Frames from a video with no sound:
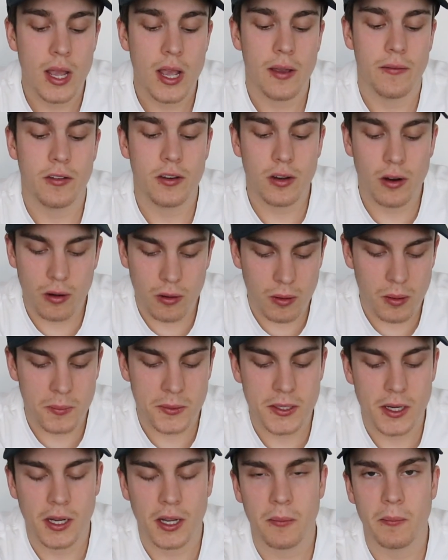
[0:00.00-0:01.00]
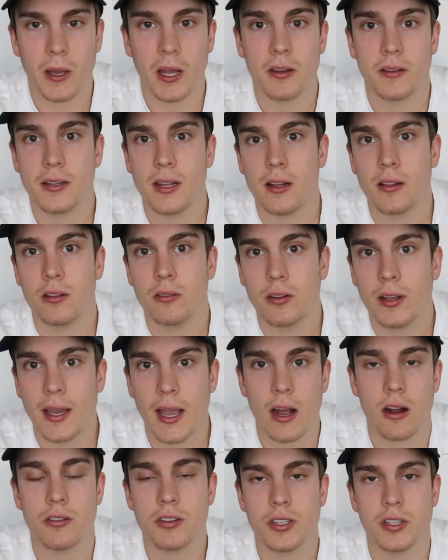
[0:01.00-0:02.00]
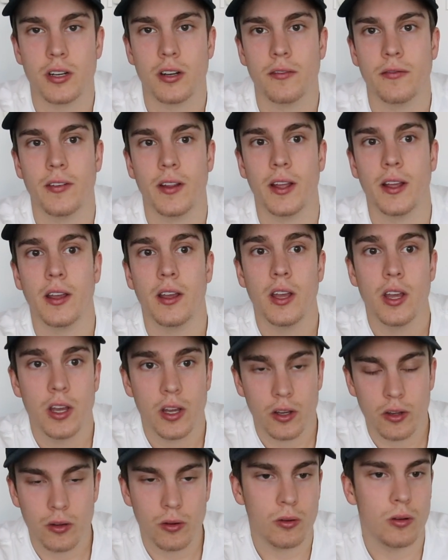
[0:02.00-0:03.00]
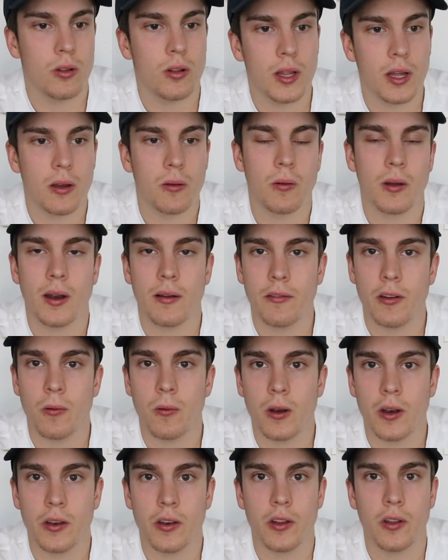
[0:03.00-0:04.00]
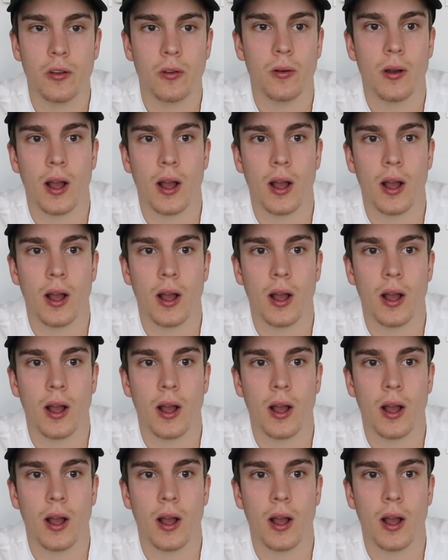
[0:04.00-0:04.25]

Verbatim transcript: If you don't know what I'm talking about, download couchsurfing, Google it, whatever you want to do.